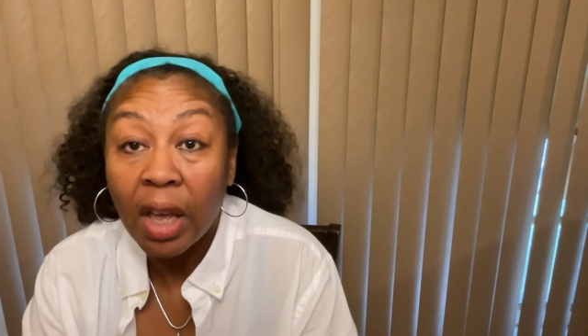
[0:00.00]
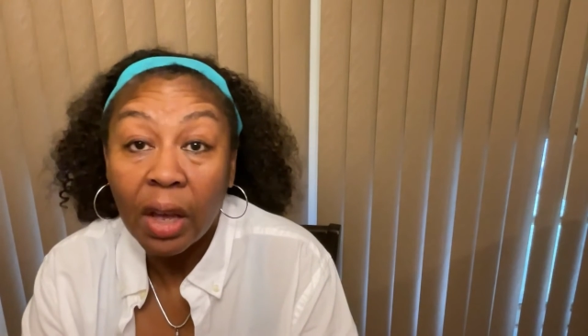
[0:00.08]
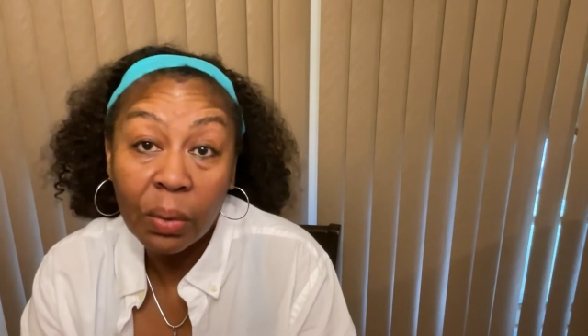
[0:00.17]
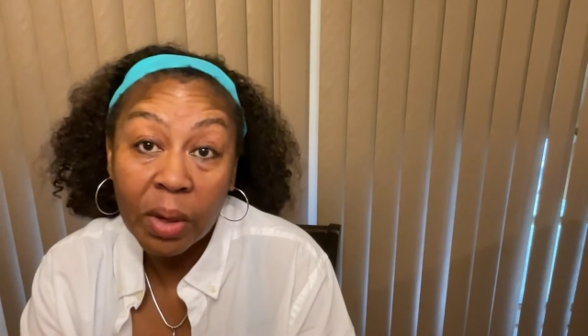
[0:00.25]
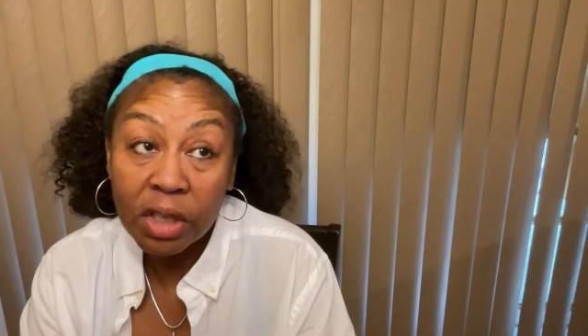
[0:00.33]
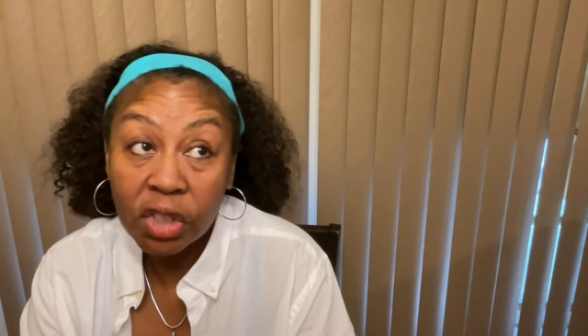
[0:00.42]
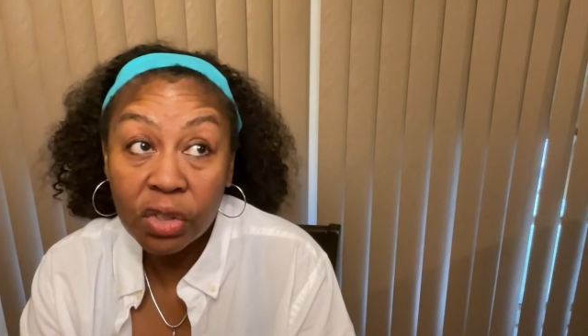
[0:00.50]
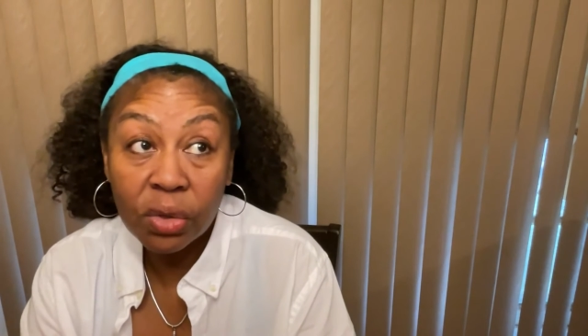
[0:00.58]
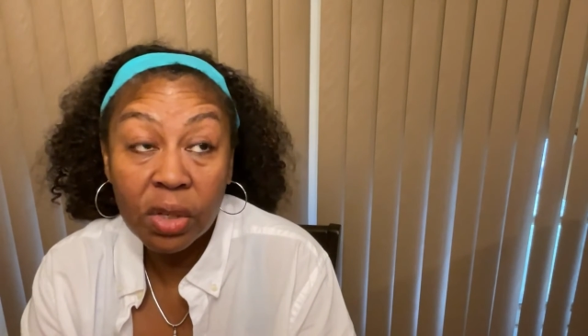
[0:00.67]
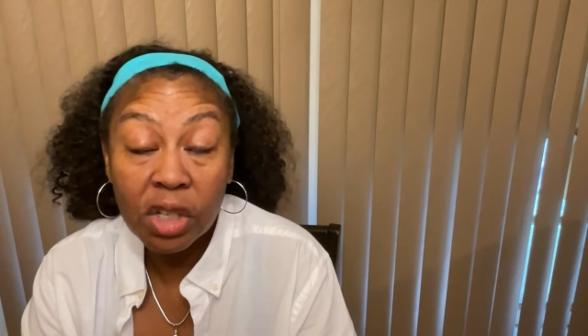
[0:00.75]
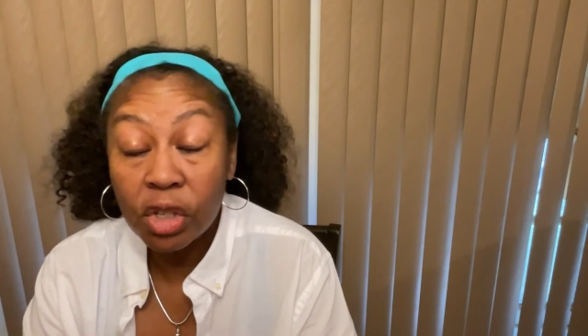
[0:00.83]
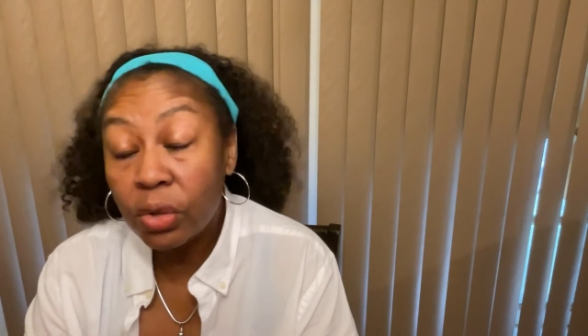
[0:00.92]
when a
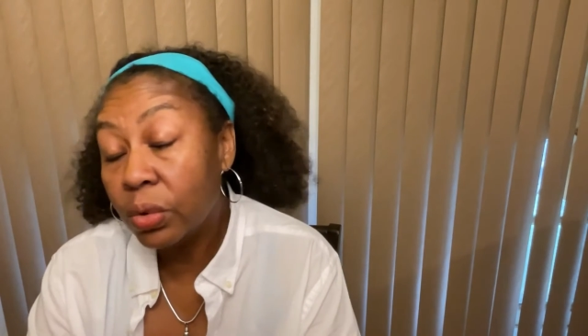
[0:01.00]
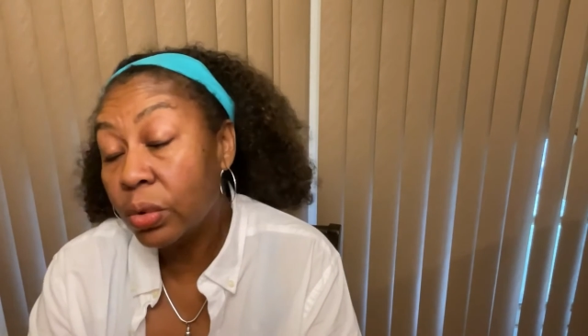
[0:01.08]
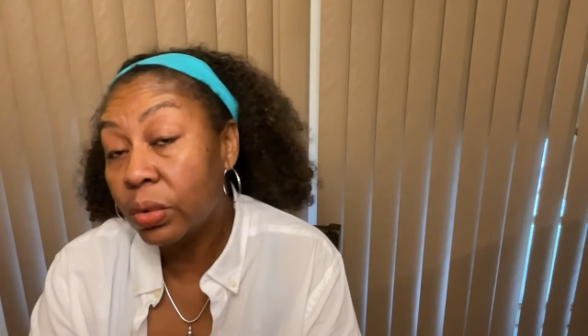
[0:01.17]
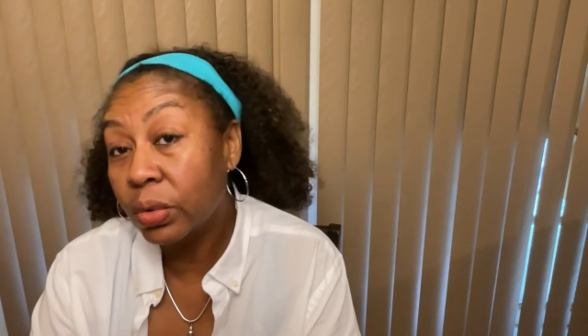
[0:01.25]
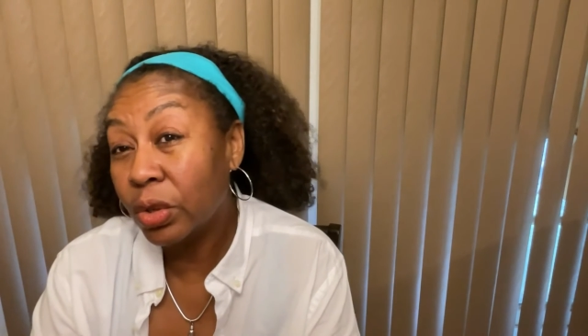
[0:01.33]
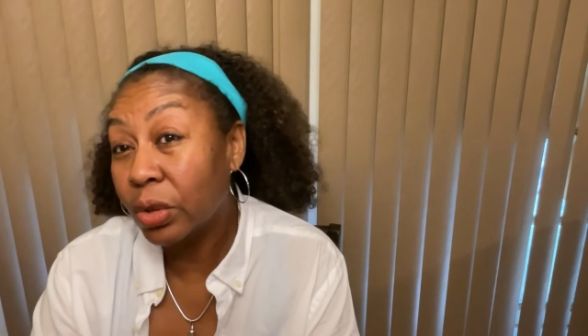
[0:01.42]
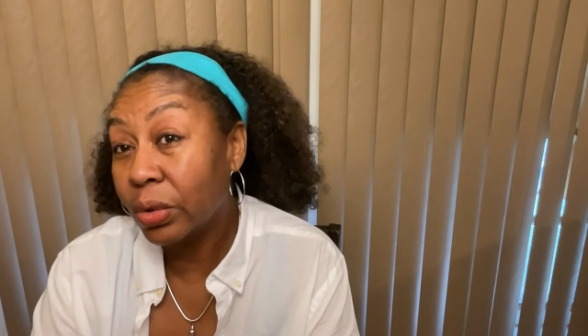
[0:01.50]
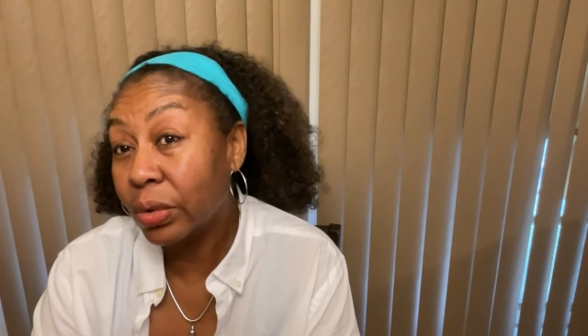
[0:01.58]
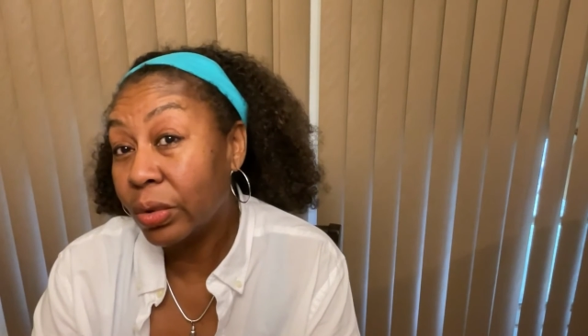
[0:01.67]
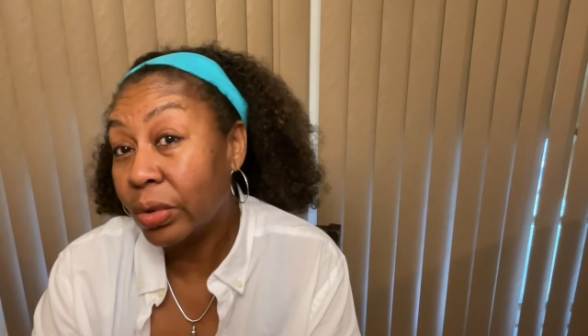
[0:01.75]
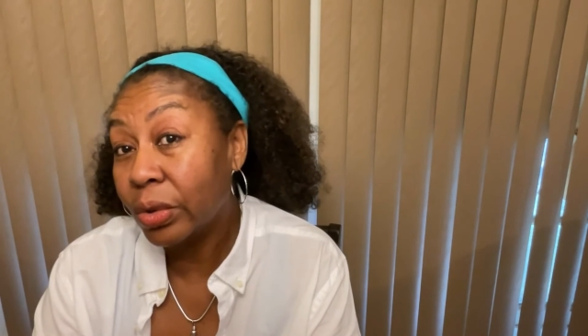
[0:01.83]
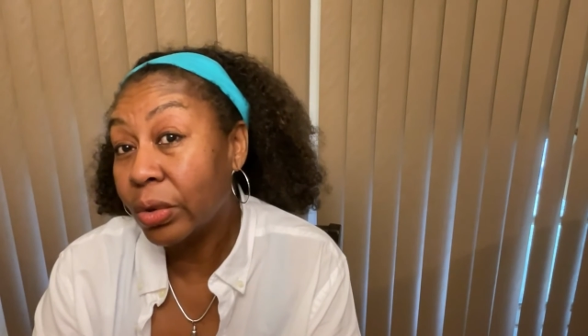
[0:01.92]
student
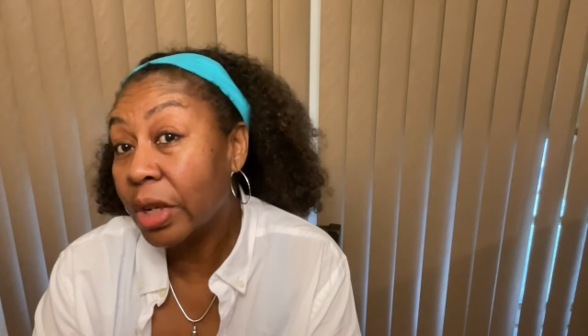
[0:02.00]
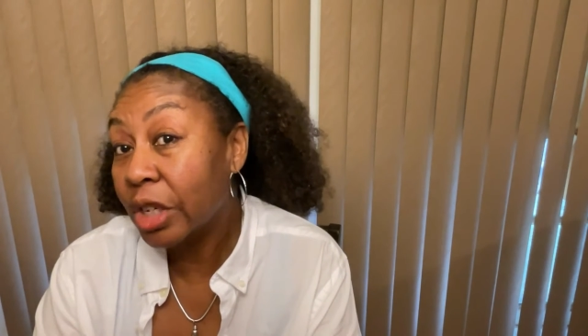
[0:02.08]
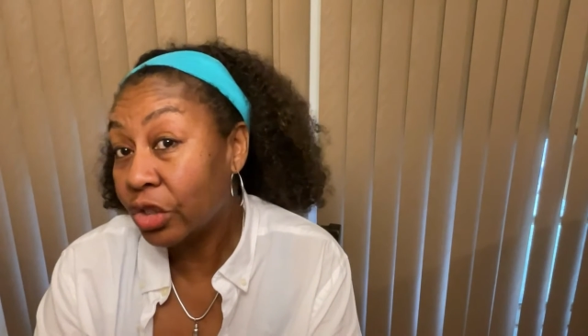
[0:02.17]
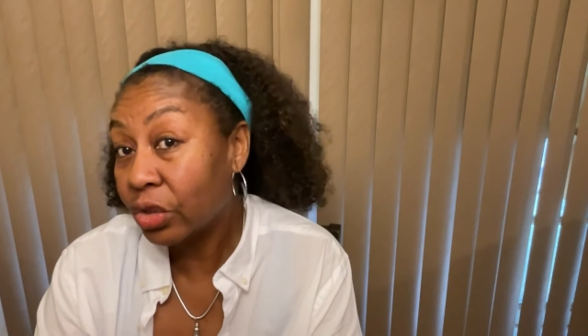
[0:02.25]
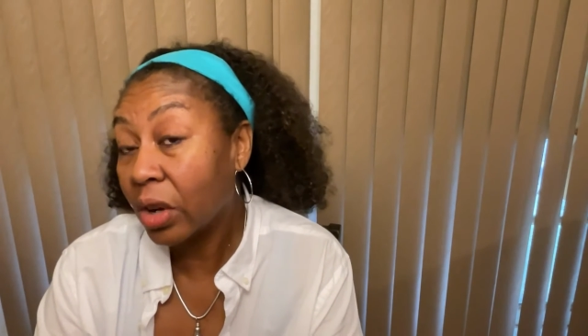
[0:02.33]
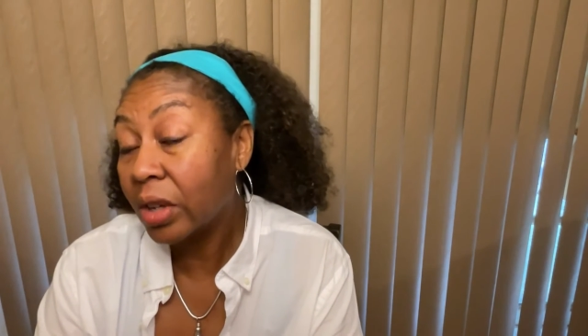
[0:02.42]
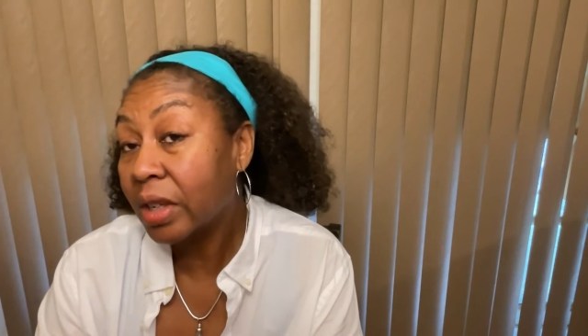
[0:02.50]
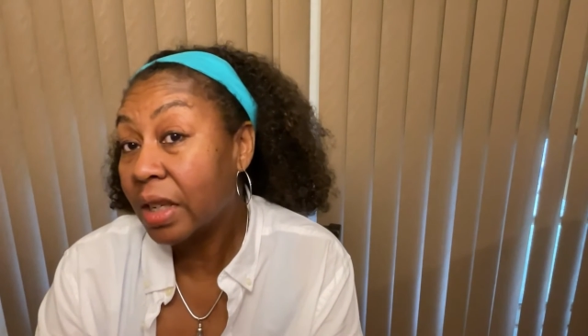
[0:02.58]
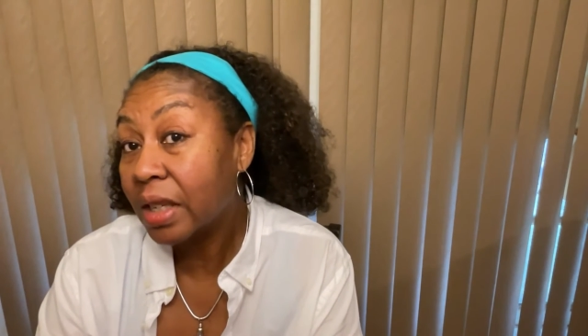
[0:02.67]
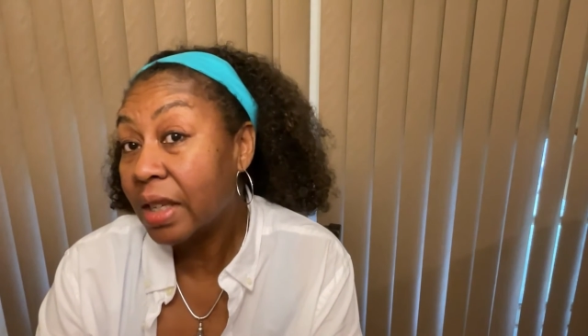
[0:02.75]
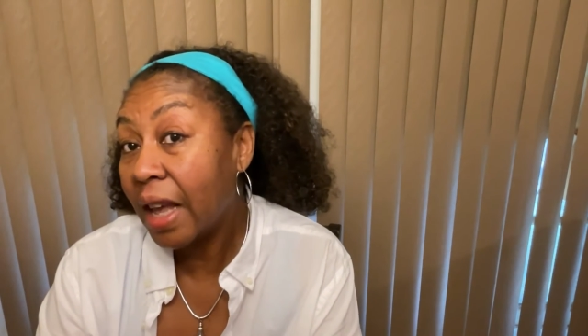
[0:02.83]
you're instructing